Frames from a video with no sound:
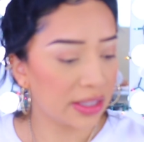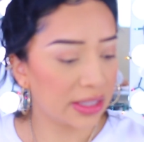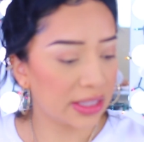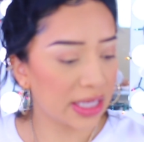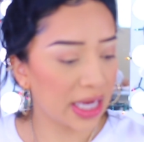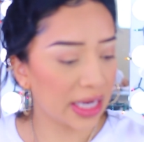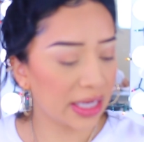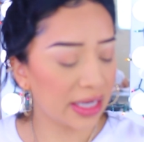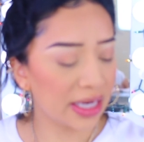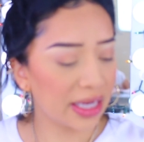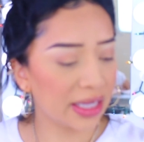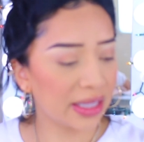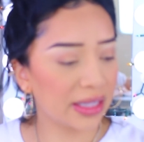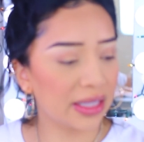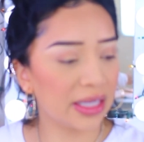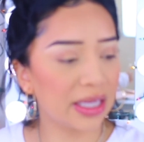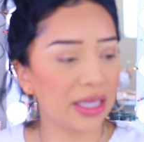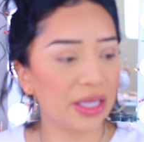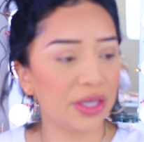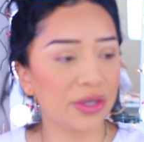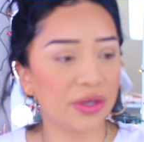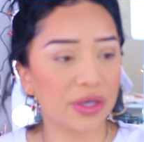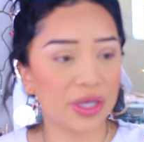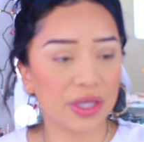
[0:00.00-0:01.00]

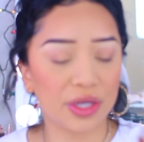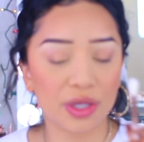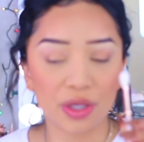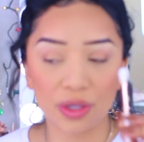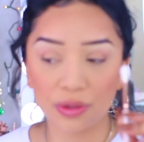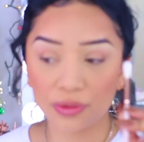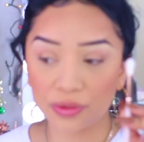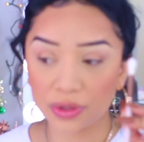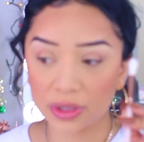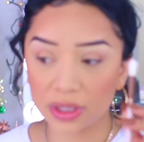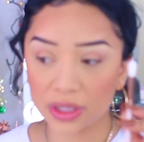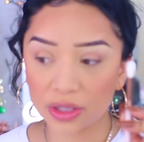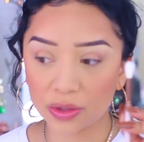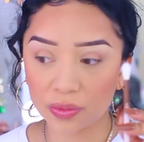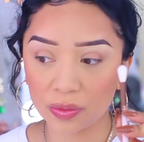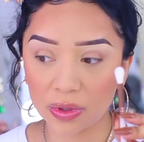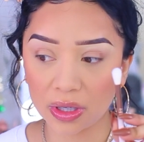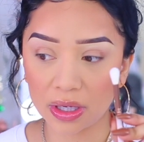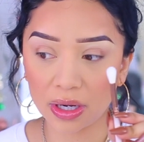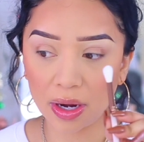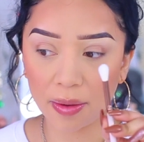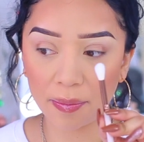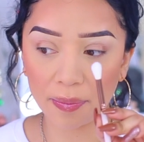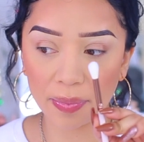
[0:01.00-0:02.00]
Technically, you could use this
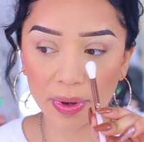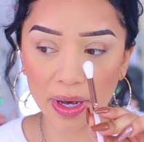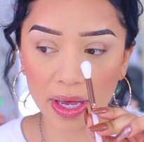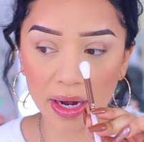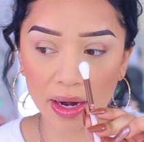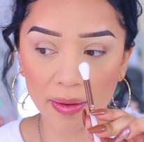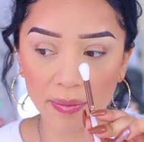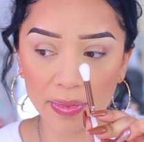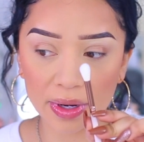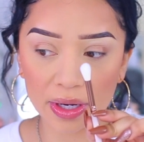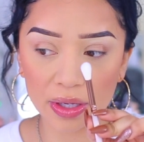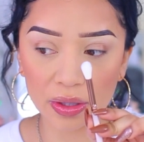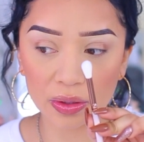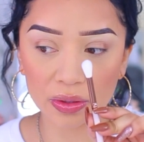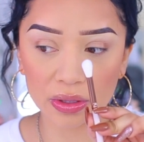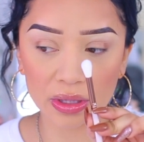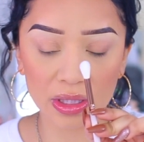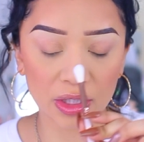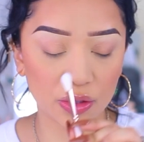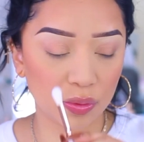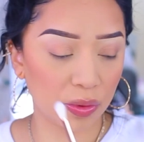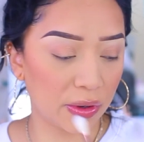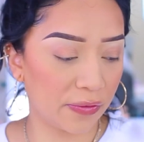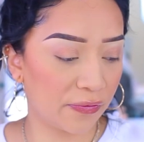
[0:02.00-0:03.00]
one, but I'm going to use
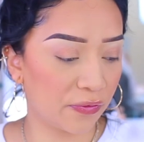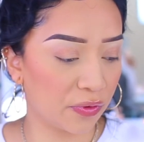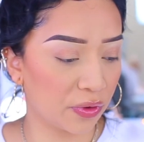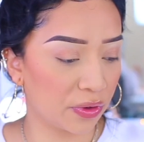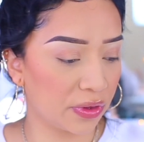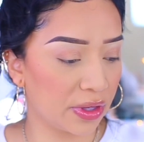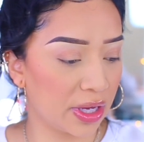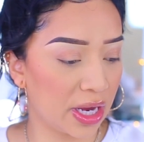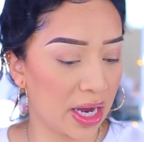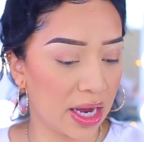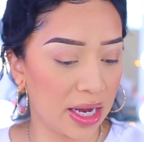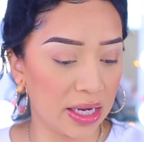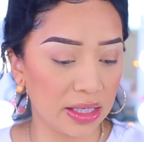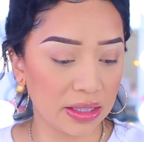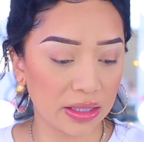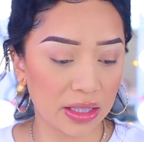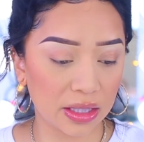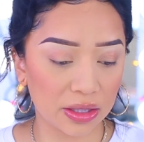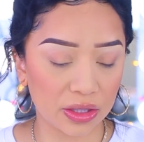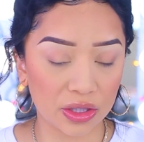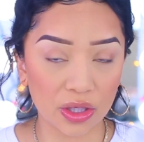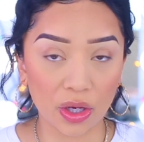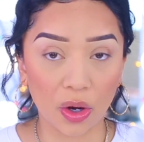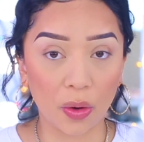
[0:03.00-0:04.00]
this one for the
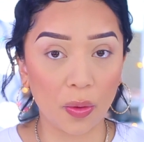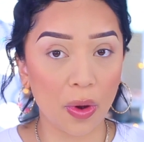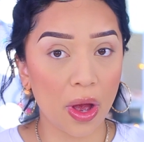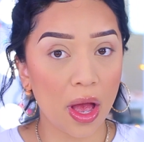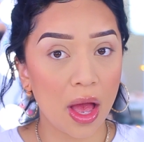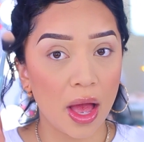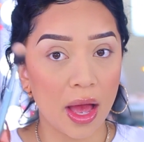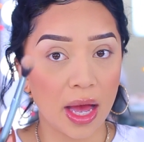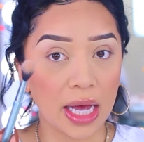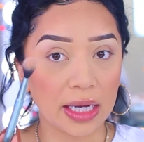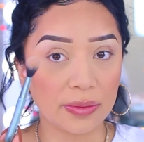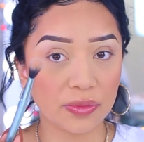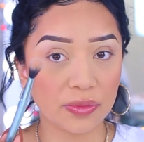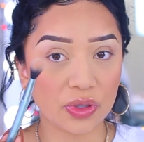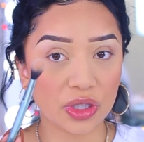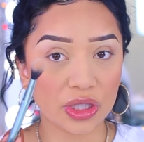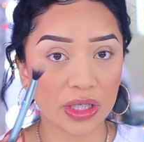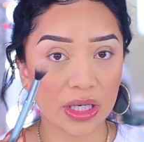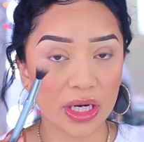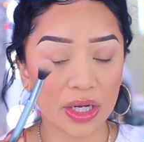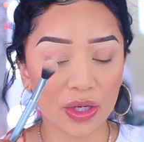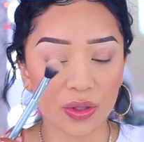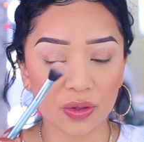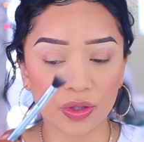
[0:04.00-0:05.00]
eyes. So I'm just
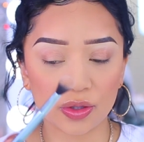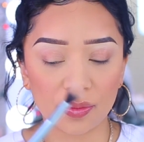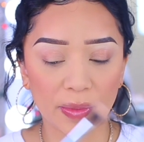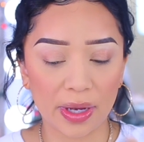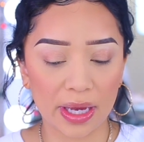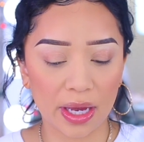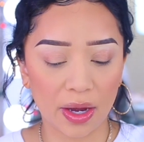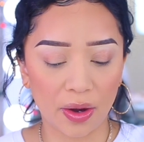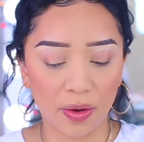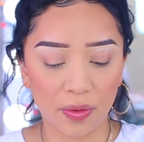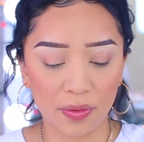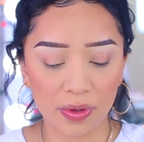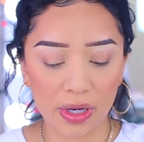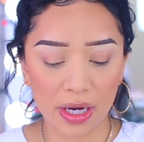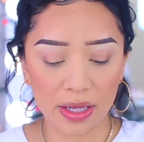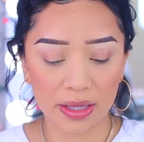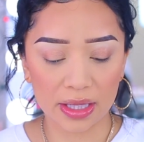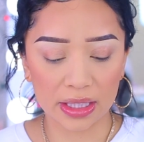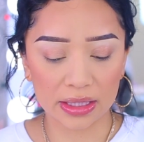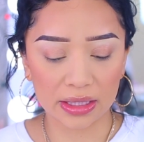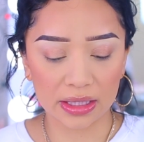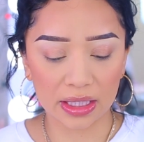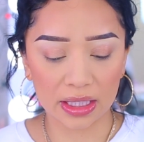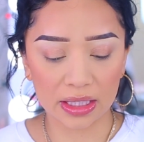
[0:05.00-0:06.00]
going to use my own.
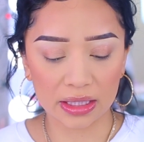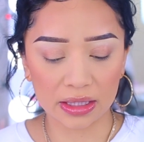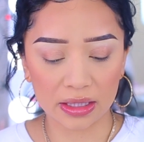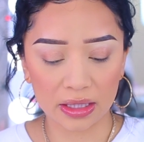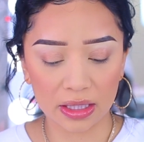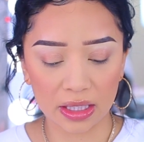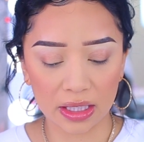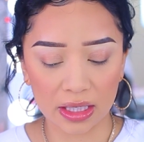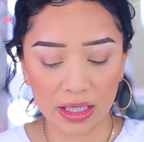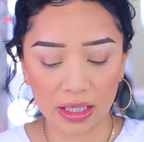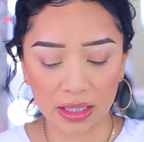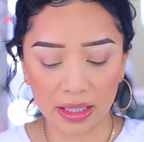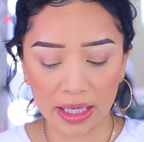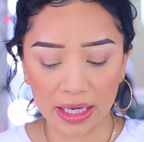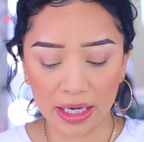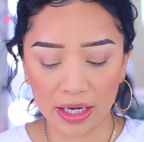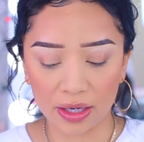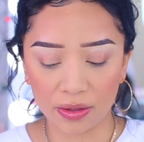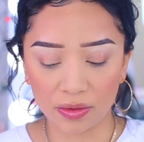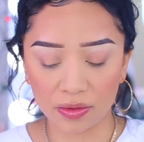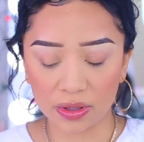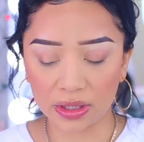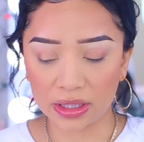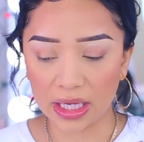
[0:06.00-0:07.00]
This is the
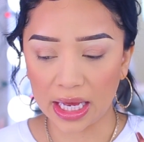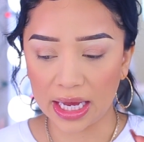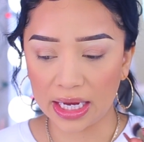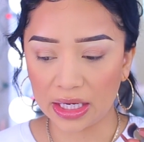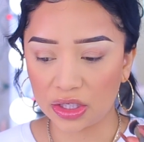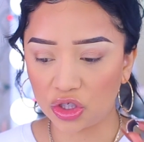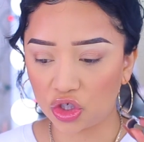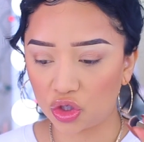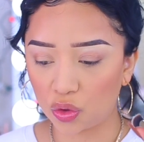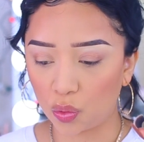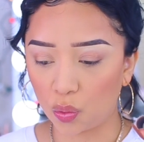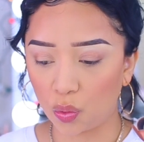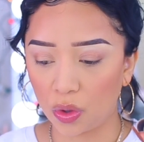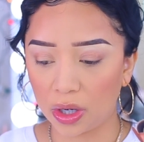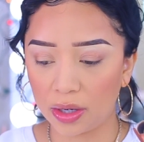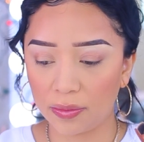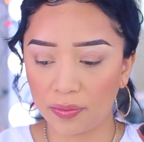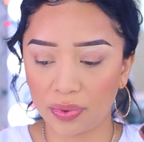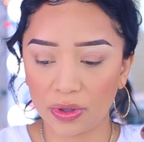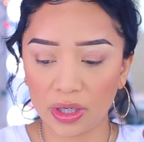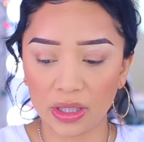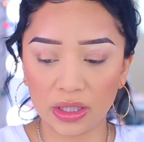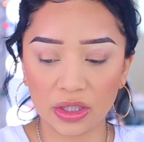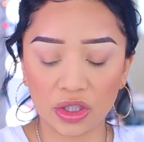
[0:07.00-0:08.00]
Kaleidos H1
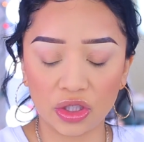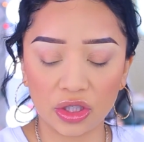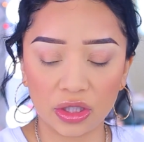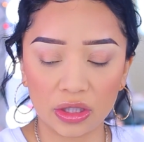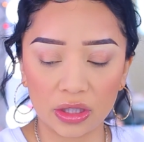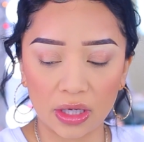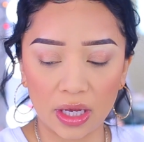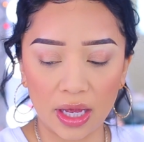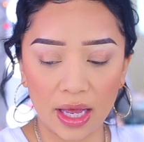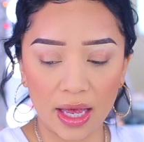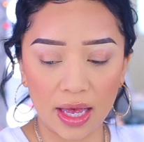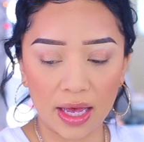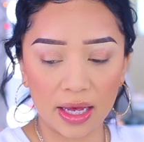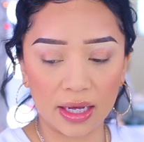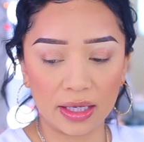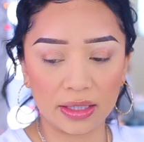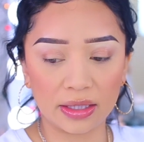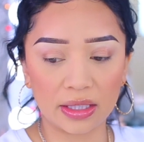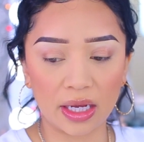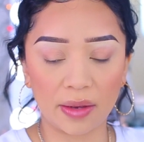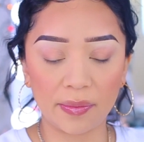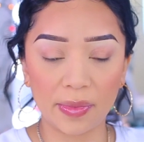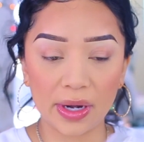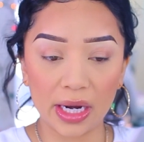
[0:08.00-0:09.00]
brush.
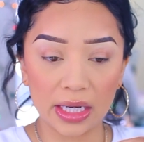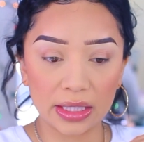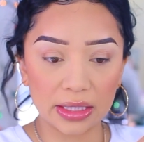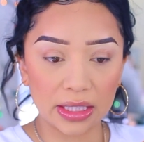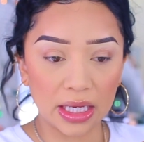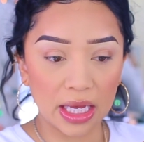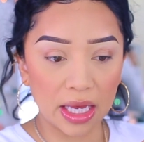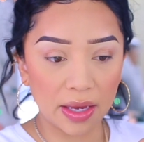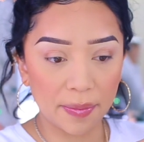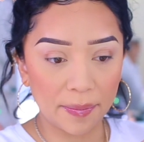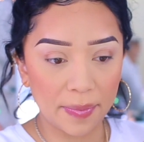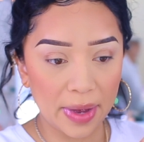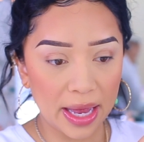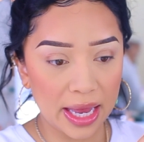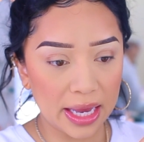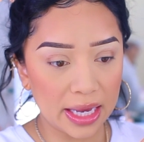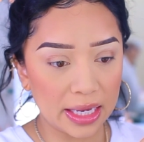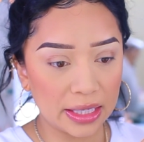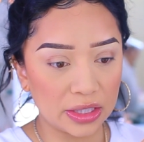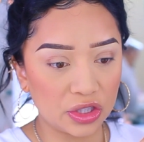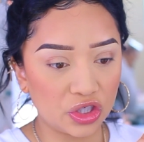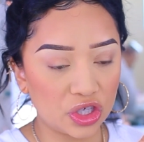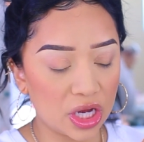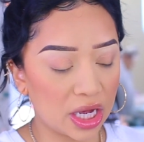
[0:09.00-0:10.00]
And I'm going to take
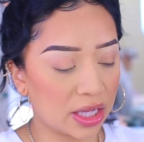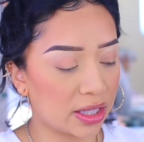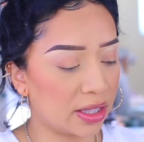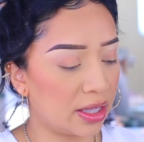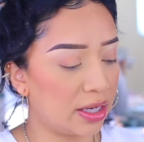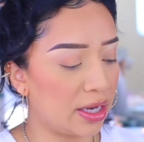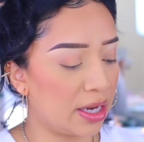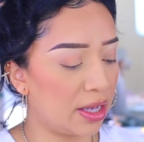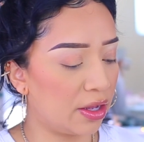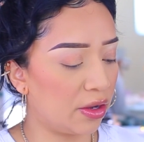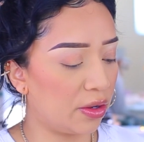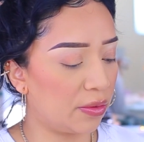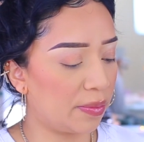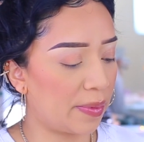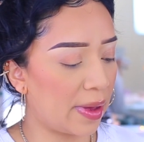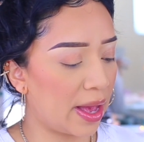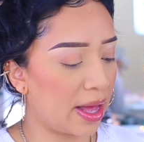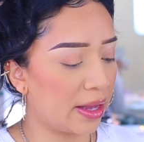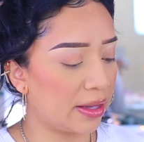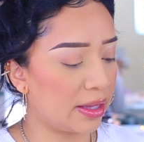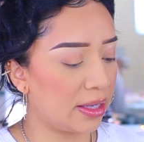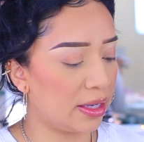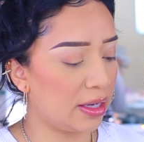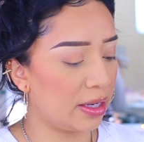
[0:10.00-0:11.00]
my Jaclyn Hill
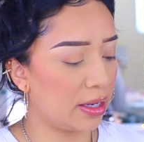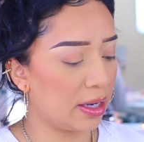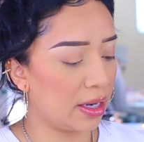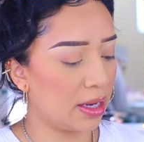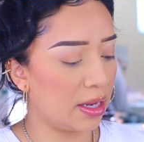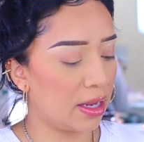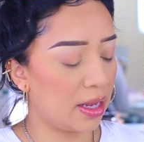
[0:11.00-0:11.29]
palette.